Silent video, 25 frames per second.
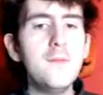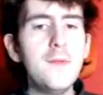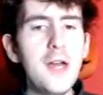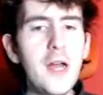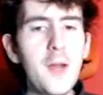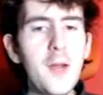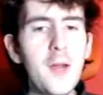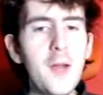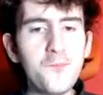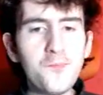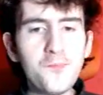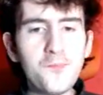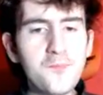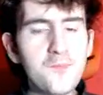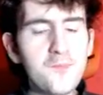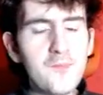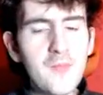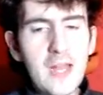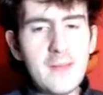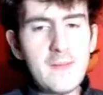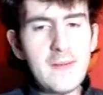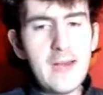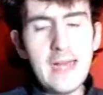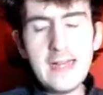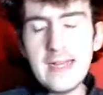But
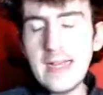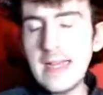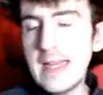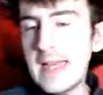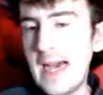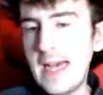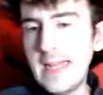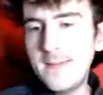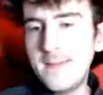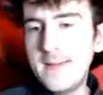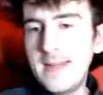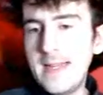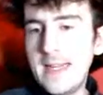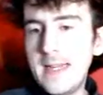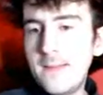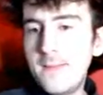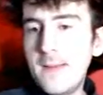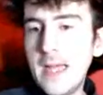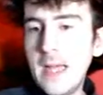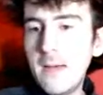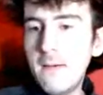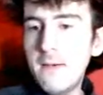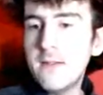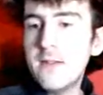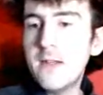if I was in Cassian's position,
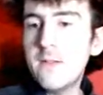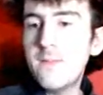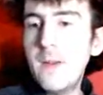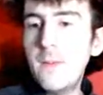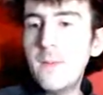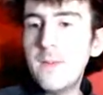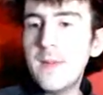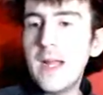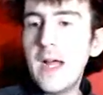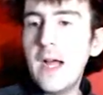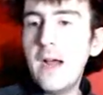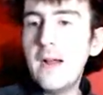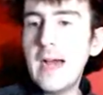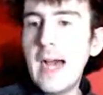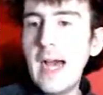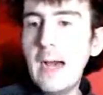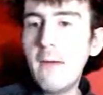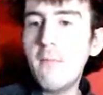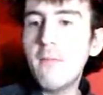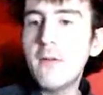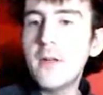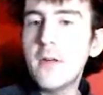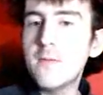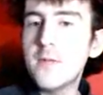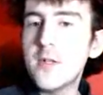my cover's just been blown,
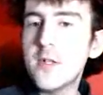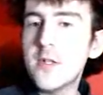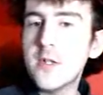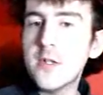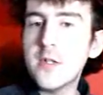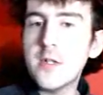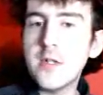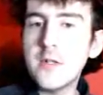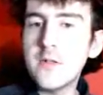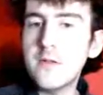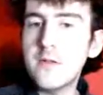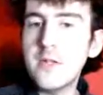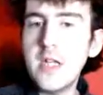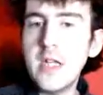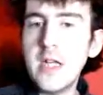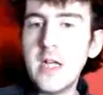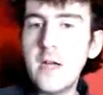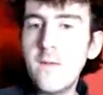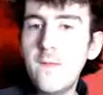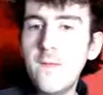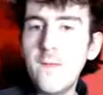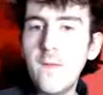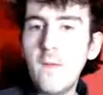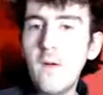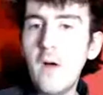I would have just gone, you
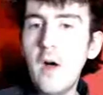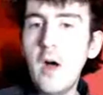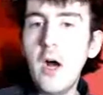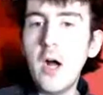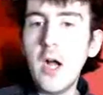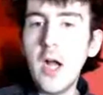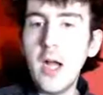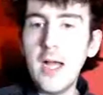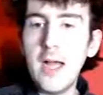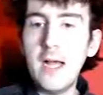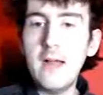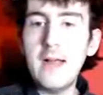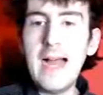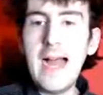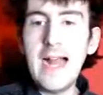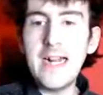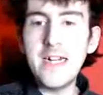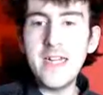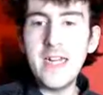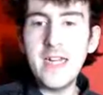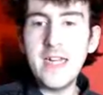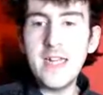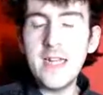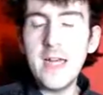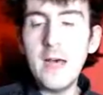know, full hog and go,
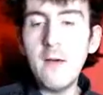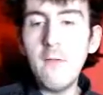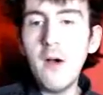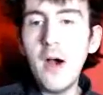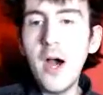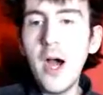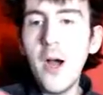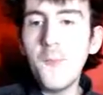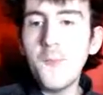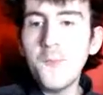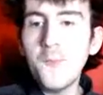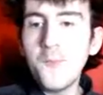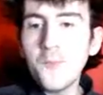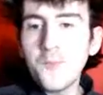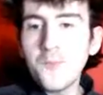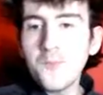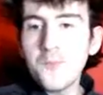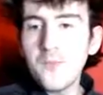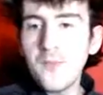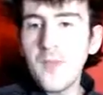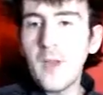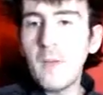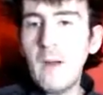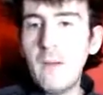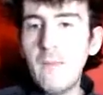actually, do you know what?
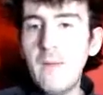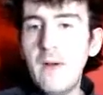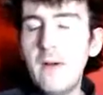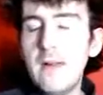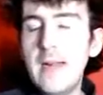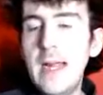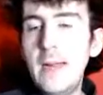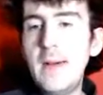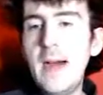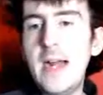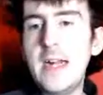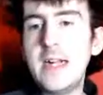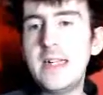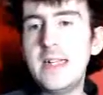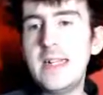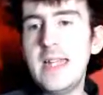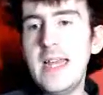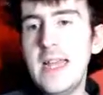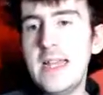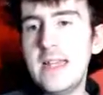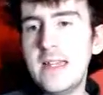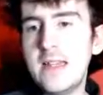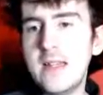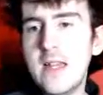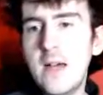My real name
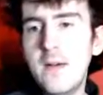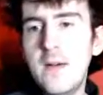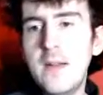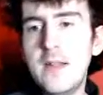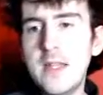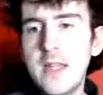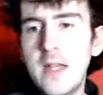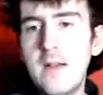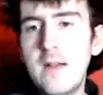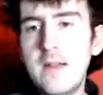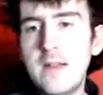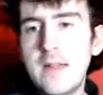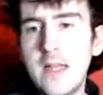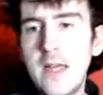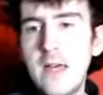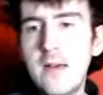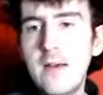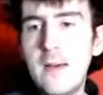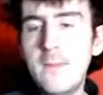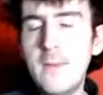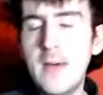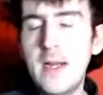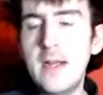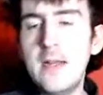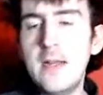actually is so and so and so.